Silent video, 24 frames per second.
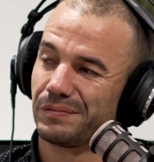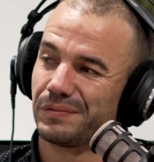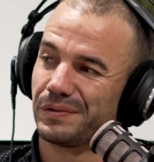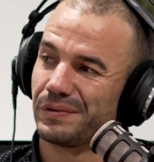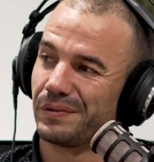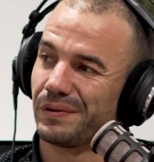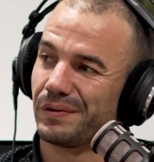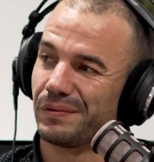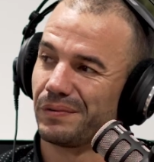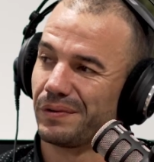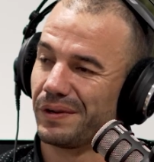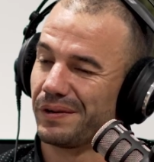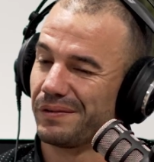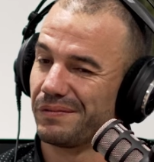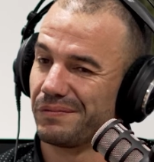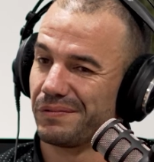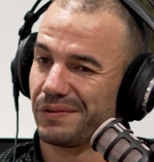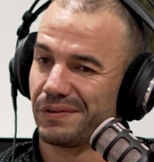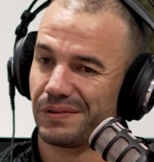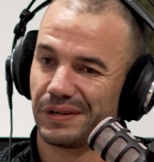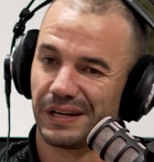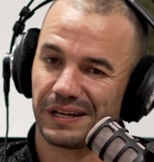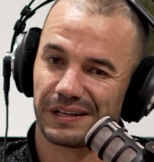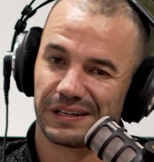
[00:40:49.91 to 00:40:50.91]
and yeah,
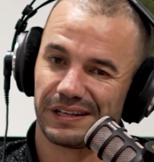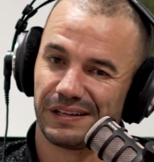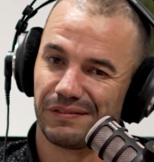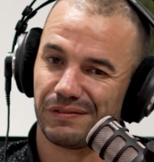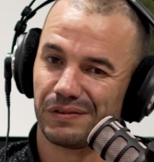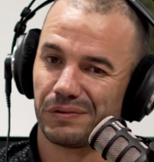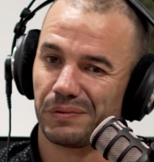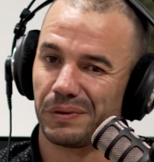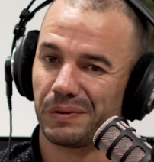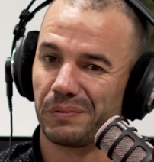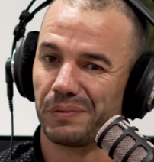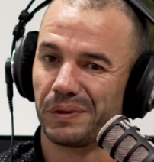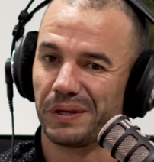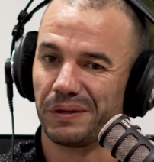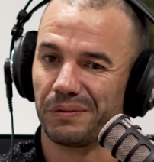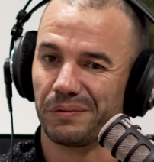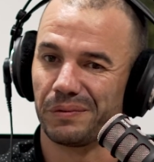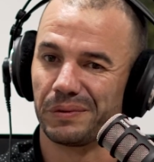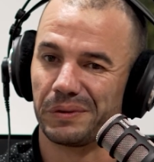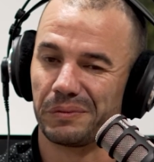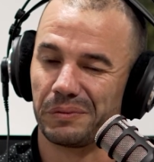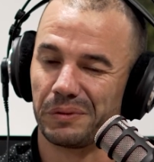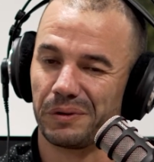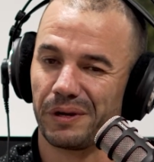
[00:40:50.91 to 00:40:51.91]
like even when we
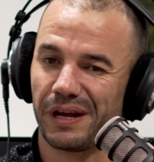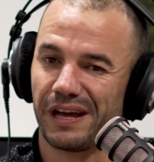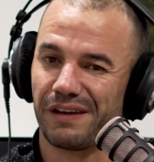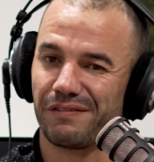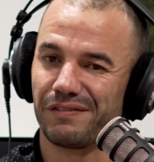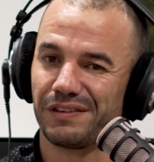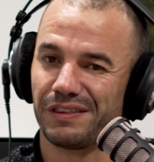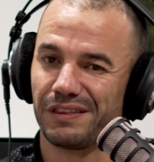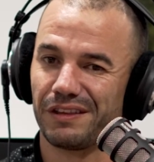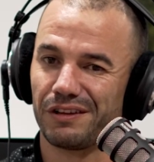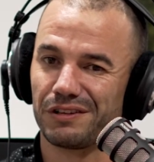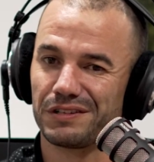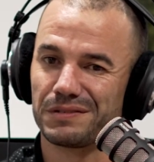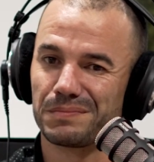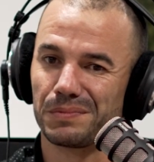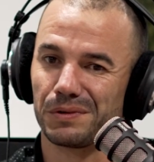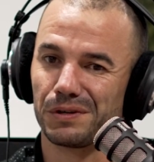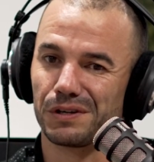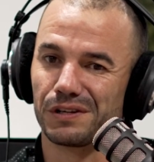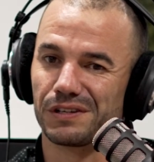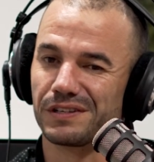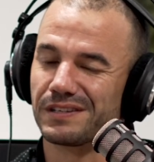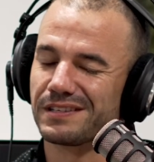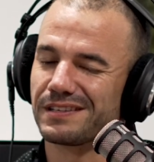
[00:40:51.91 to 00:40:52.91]
when we were having those
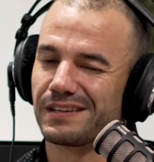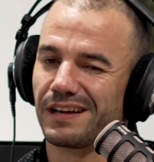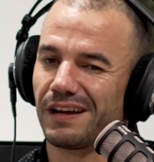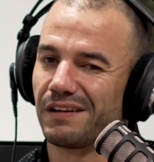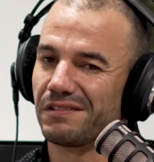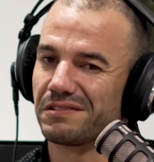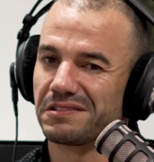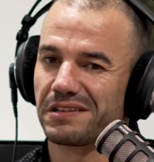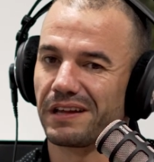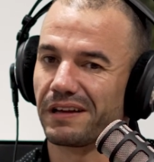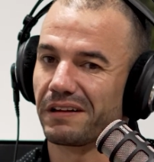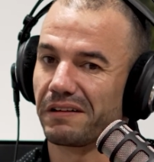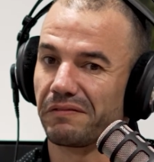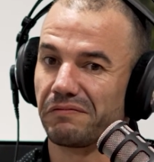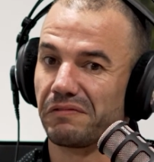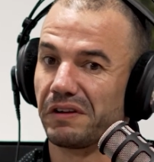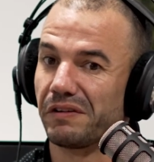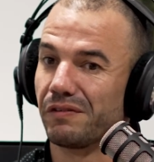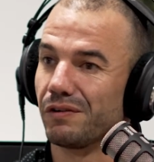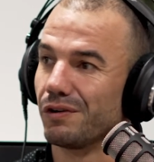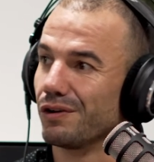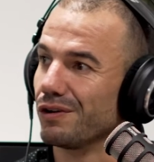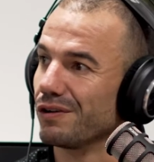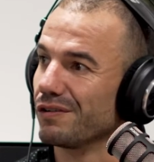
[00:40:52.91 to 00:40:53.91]
burgers, I was like, I've
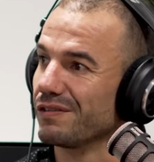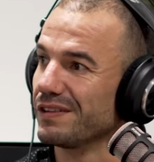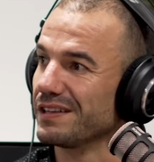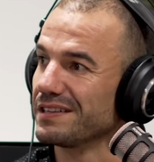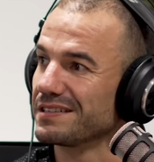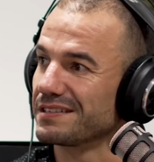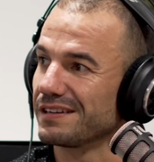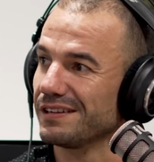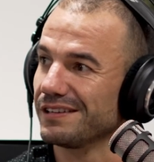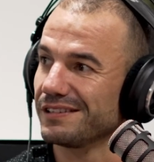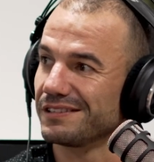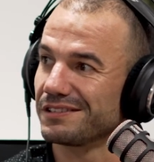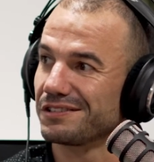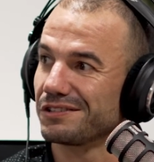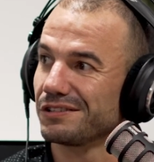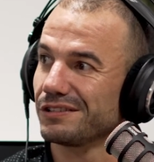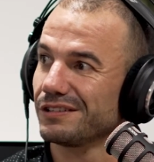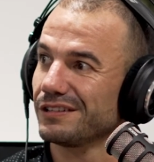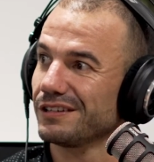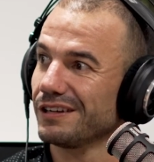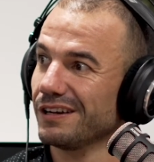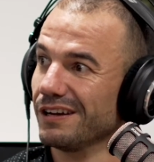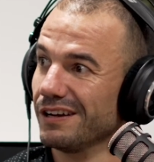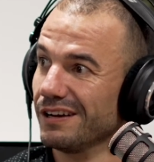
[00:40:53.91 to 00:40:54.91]
never heard of these guys,
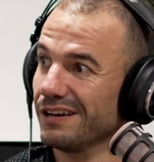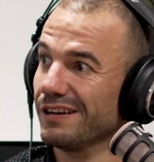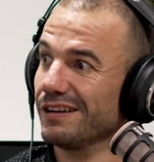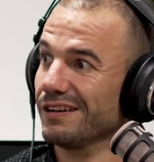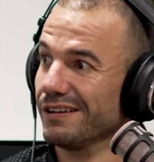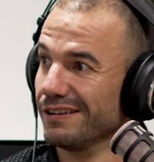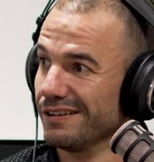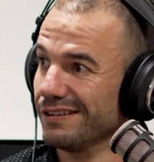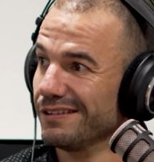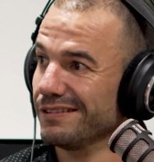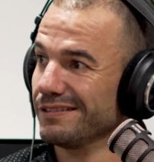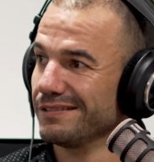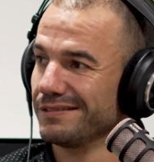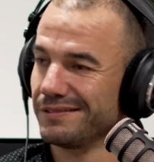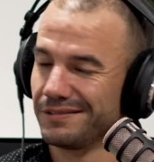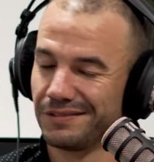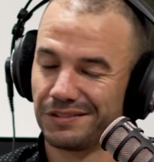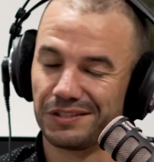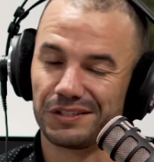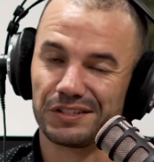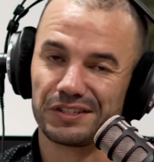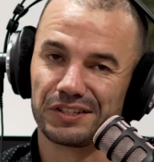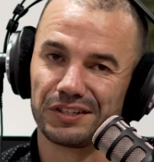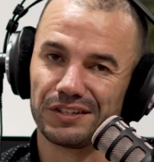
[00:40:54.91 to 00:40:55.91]
so
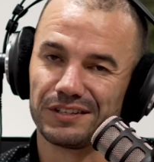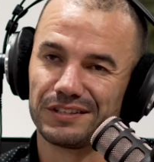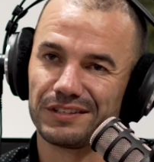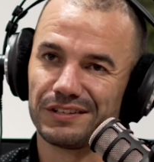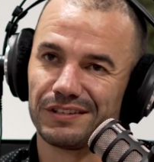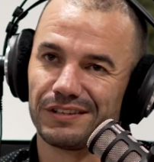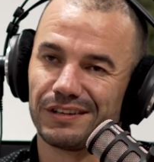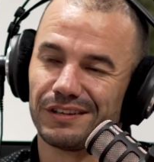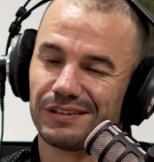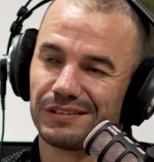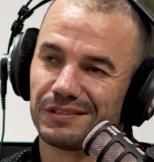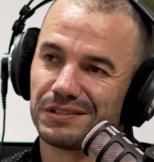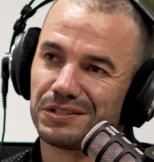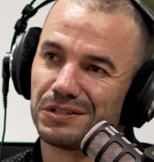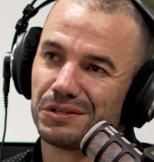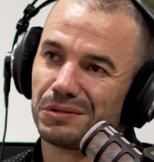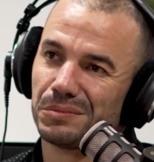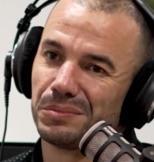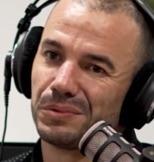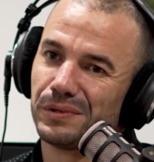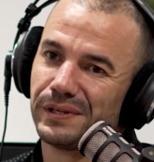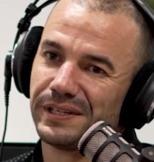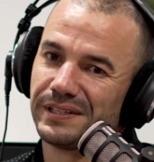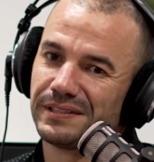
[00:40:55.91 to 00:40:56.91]
it exactly. shows you yeah, to your
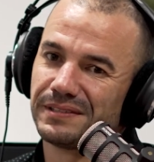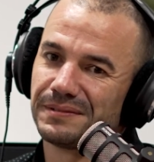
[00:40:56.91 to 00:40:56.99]
point. But